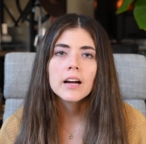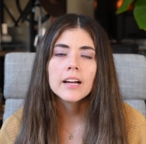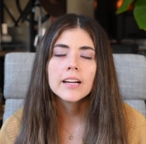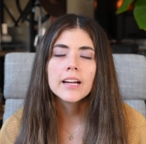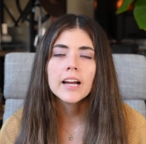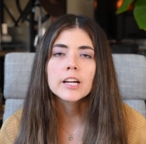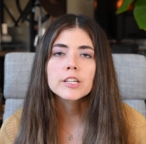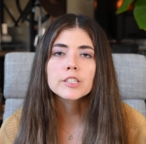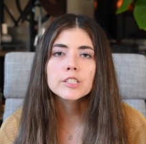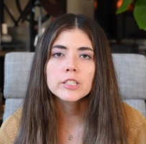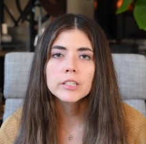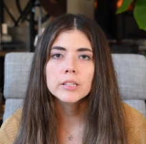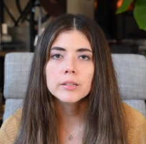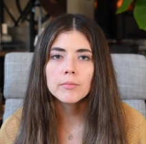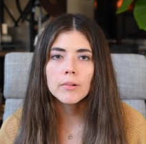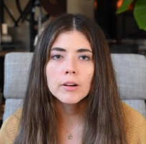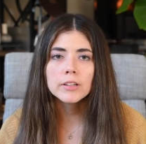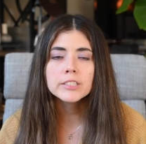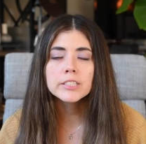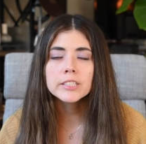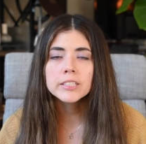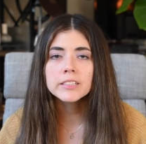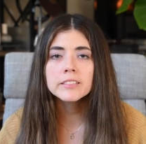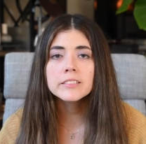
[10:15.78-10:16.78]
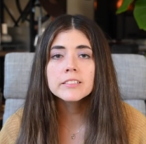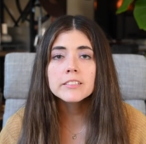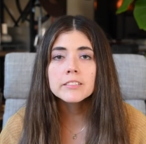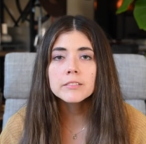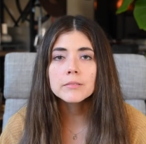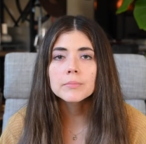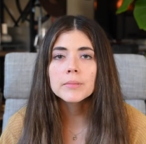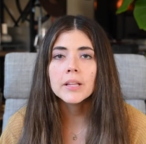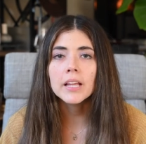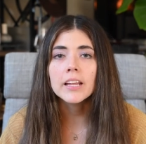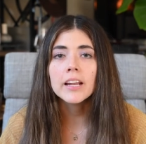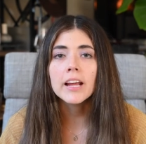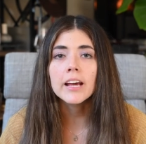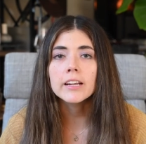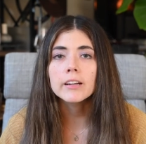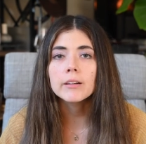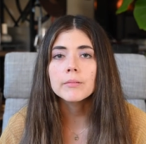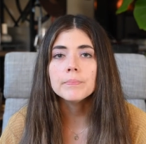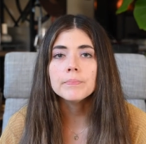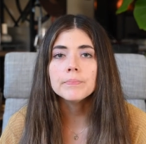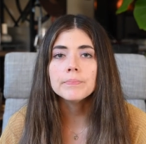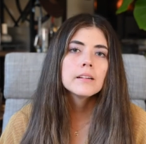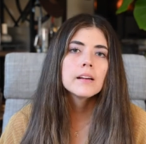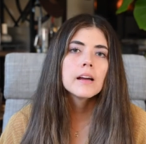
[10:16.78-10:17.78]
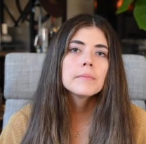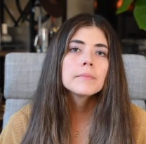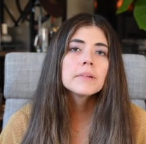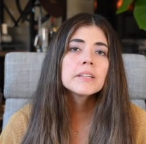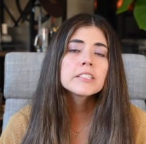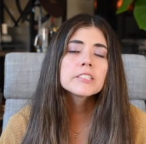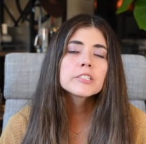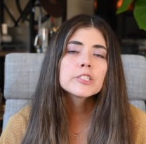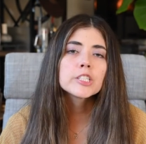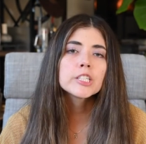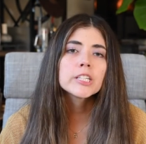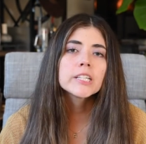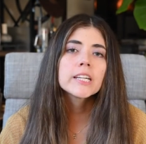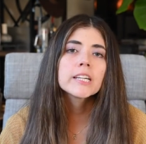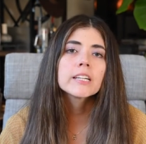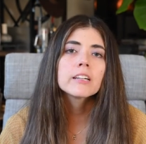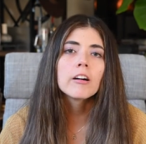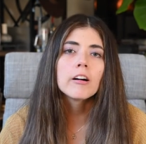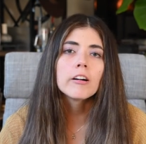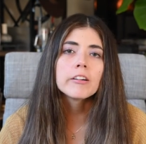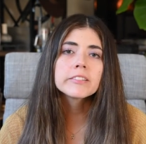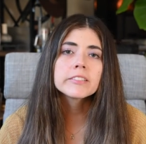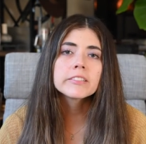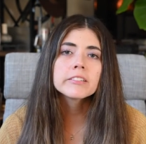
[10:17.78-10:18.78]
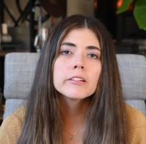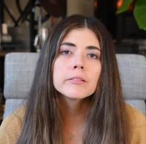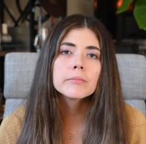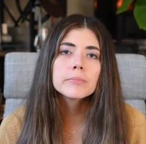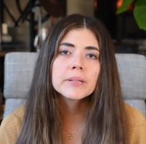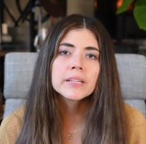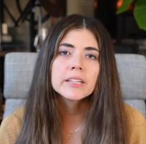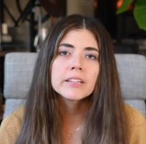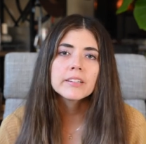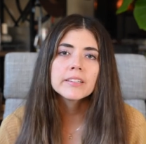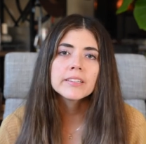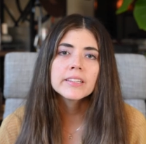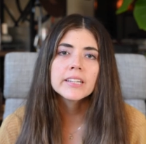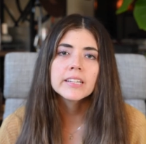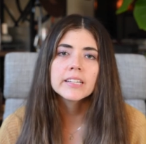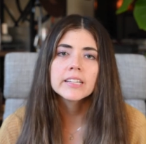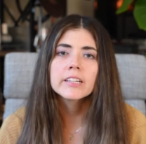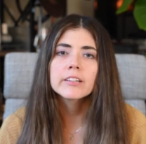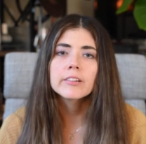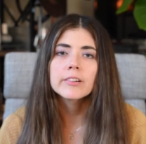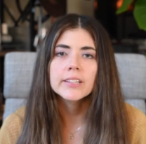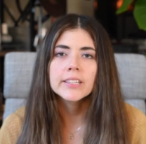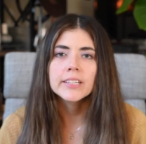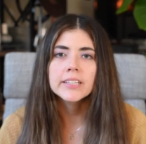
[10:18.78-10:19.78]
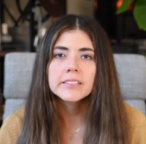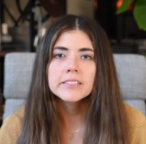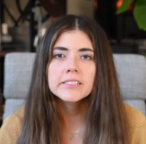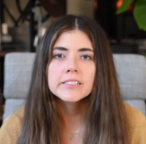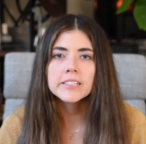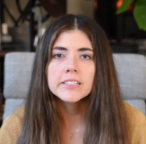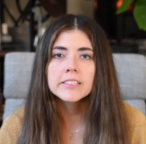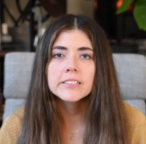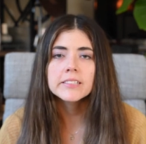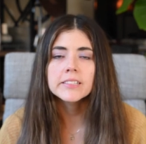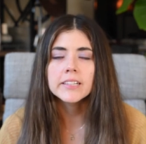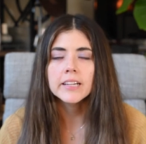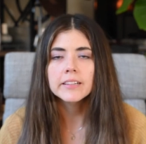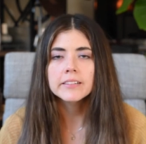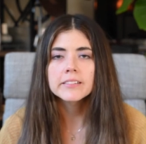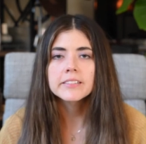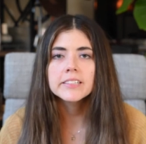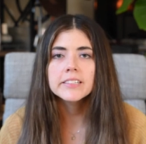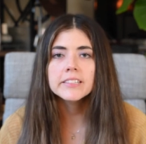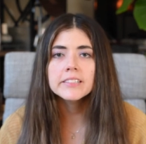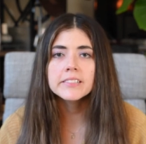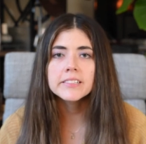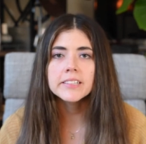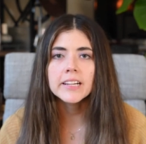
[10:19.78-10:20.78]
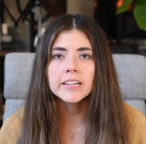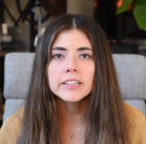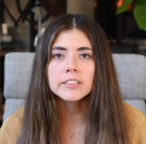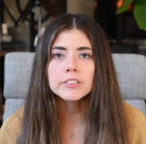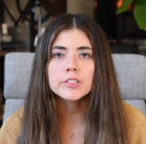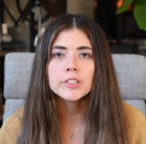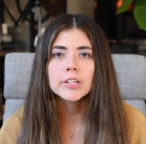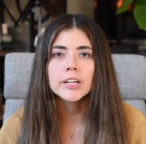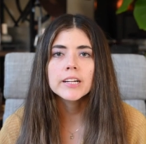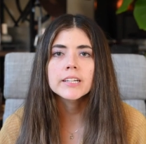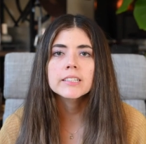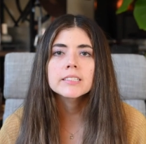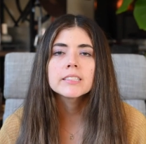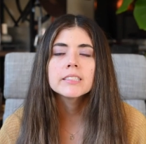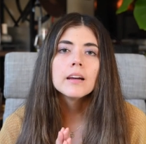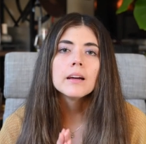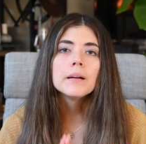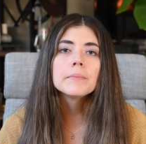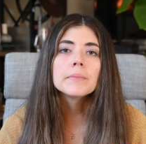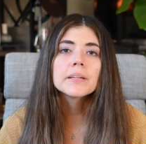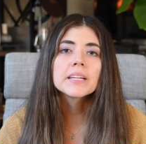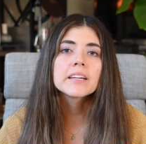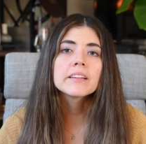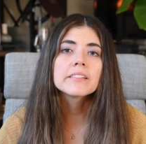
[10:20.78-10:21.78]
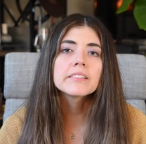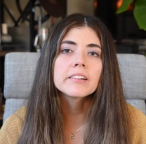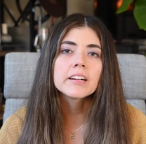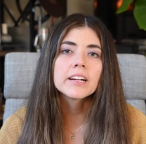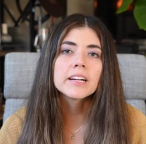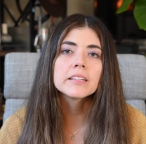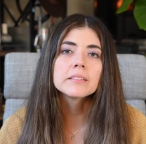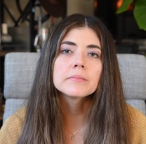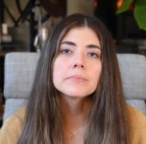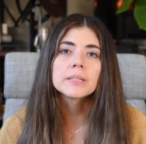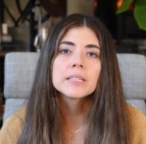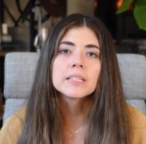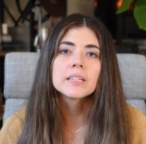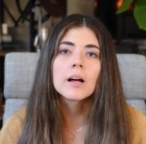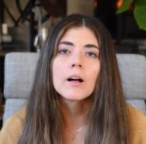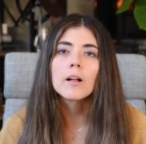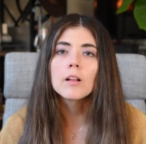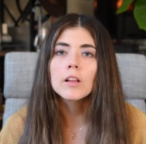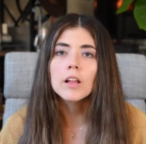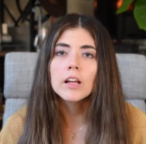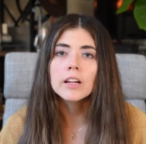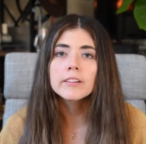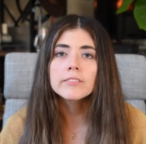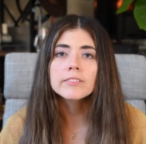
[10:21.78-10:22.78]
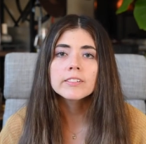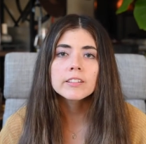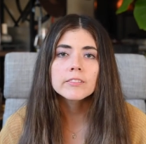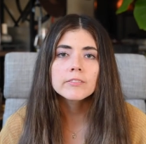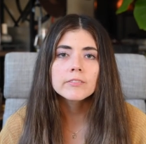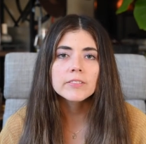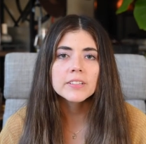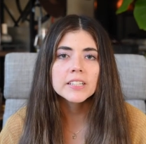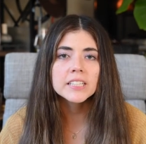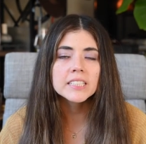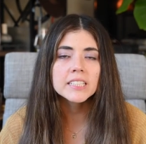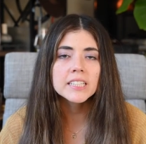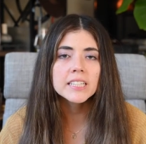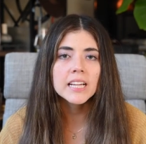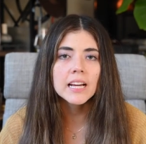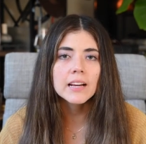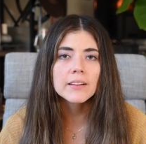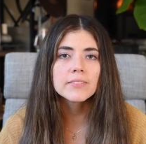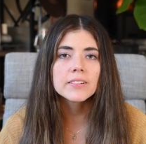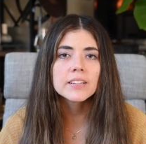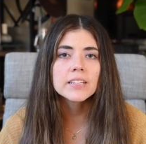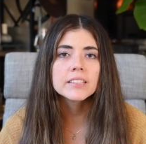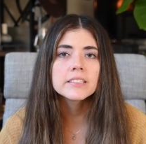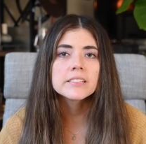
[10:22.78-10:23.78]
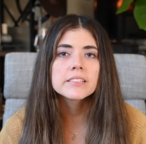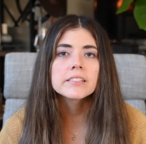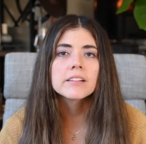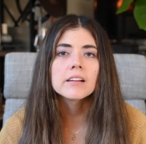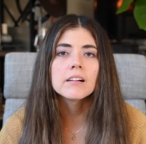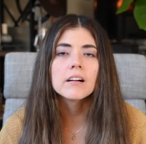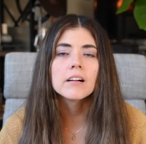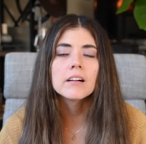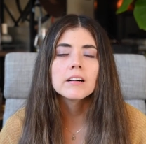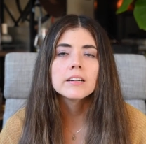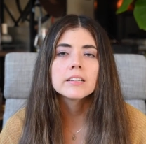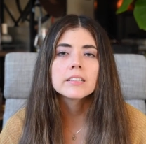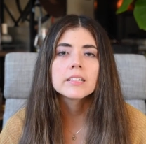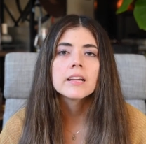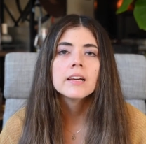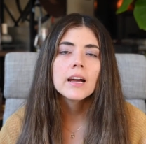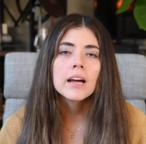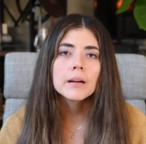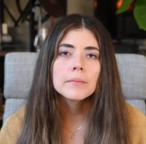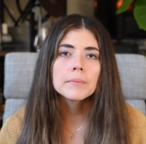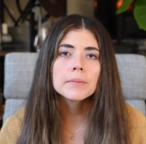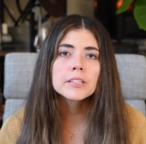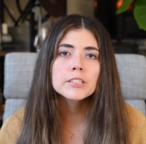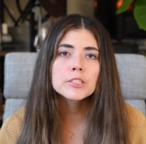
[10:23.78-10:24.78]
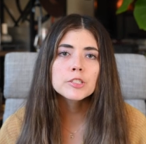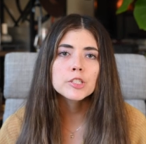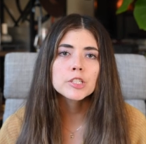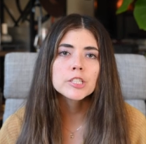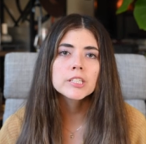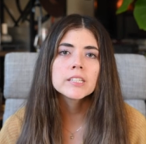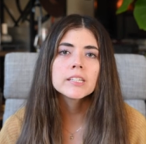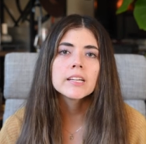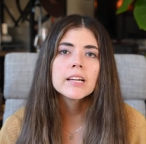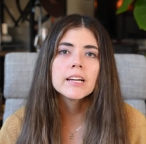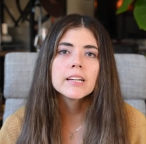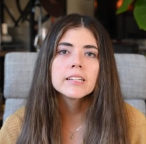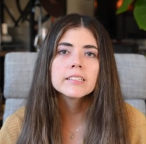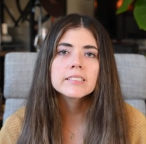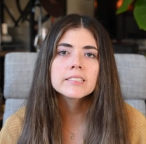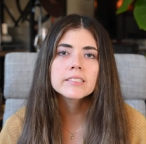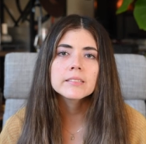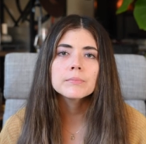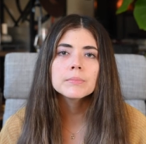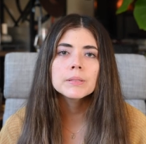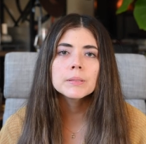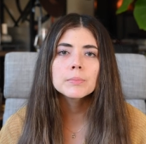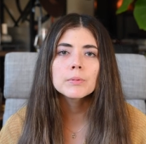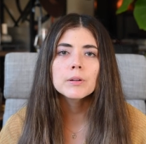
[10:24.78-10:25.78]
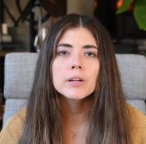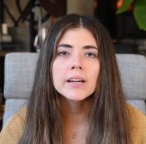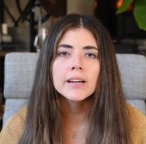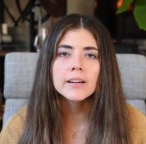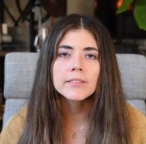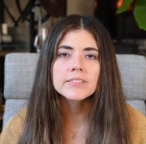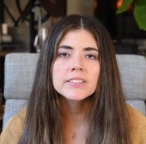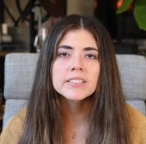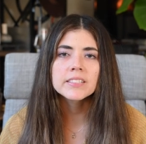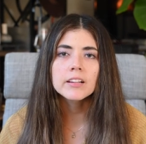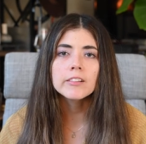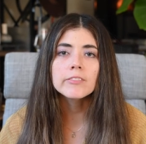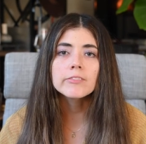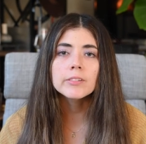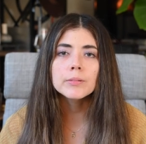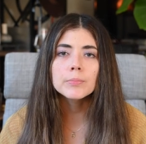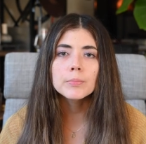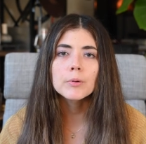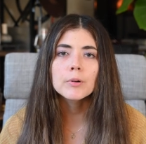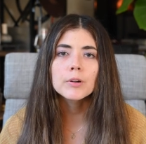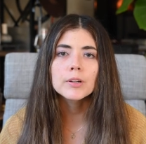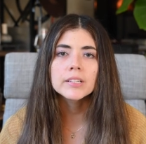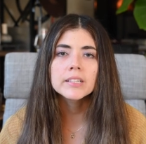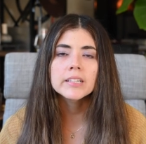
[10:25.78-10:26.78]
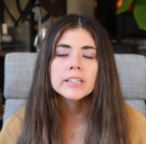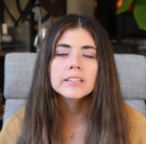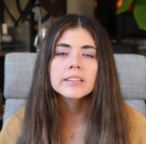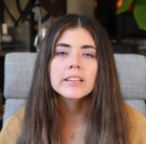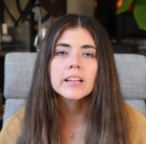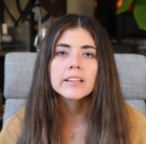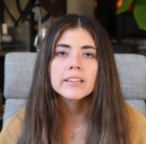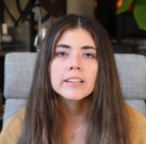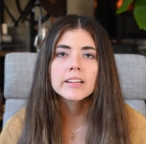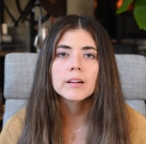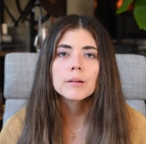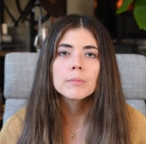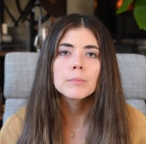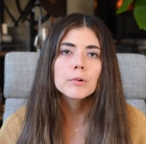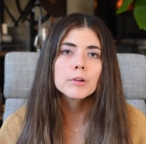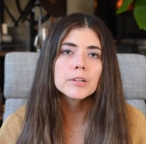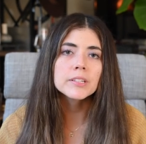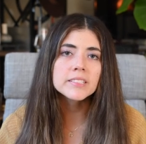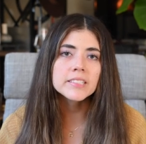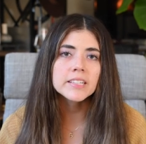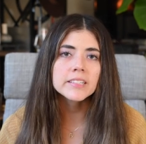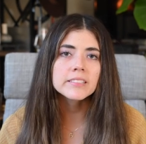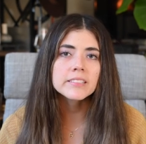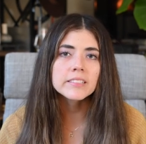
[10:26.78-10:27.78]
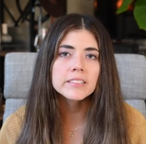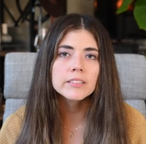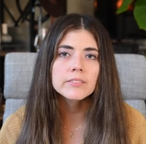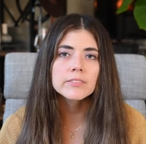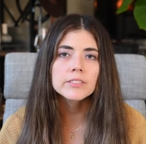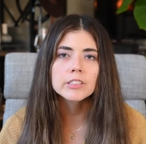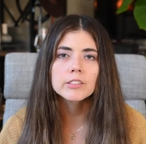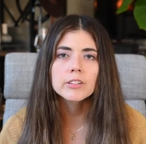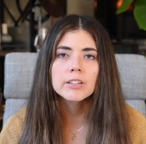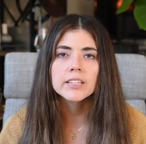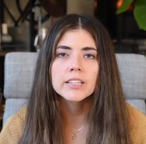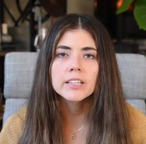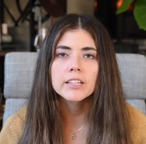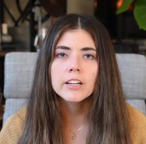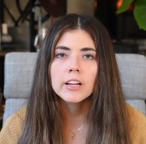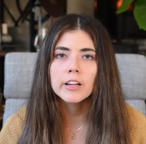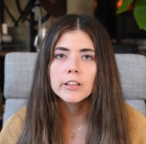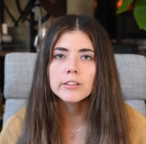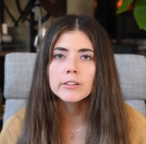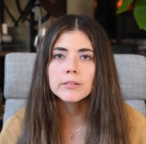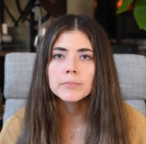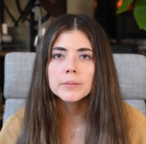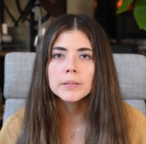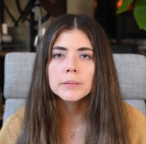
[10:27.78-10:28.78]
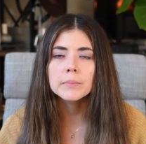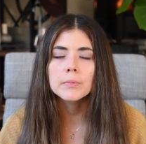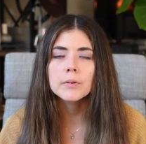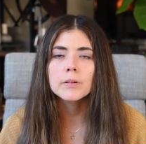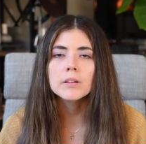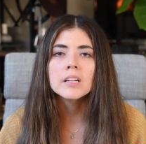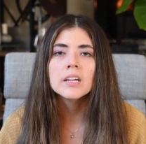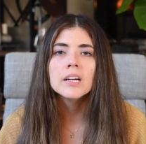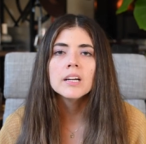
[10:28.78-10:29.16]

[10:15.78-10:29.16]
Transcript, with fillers: I actually want to consume that item. M S G can also appear in the ingredients list as yeast extract, and because there has been a lot of conflicting evidence on M S G and some people have self-reported that they are more sensitive to it than other people,